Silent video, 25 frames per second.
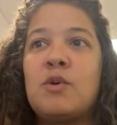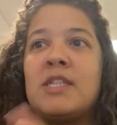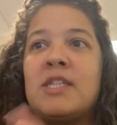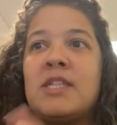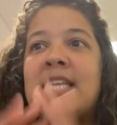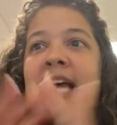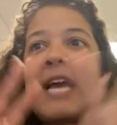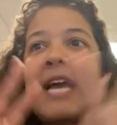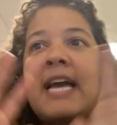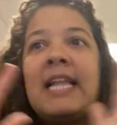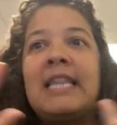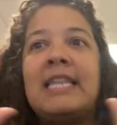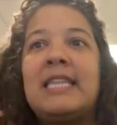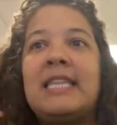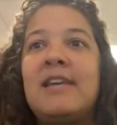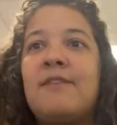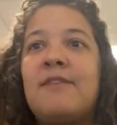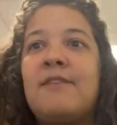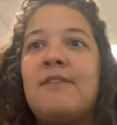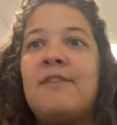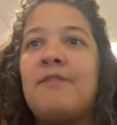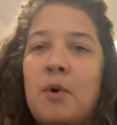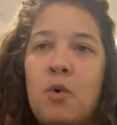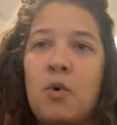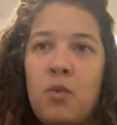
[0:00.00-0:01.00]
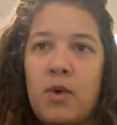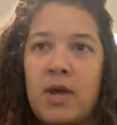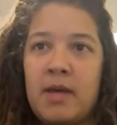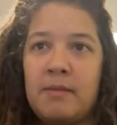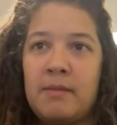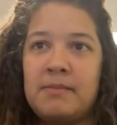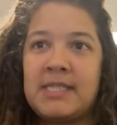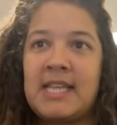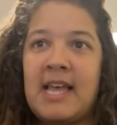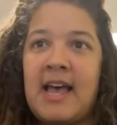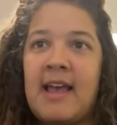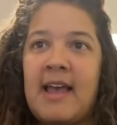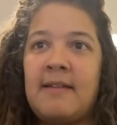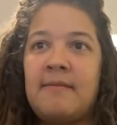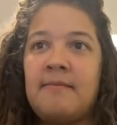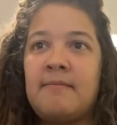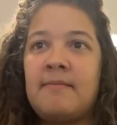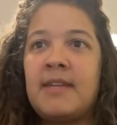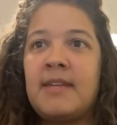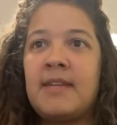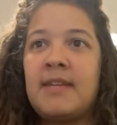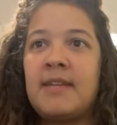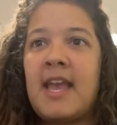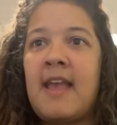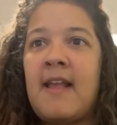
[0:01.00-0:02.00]
So it's like a livable website.
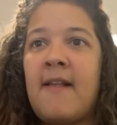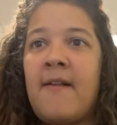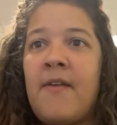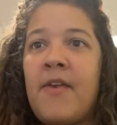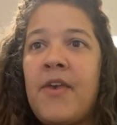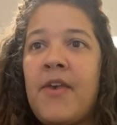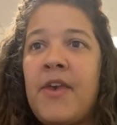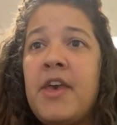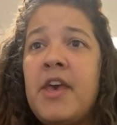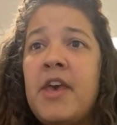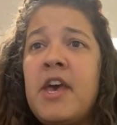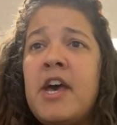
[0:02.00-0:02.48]
Okay.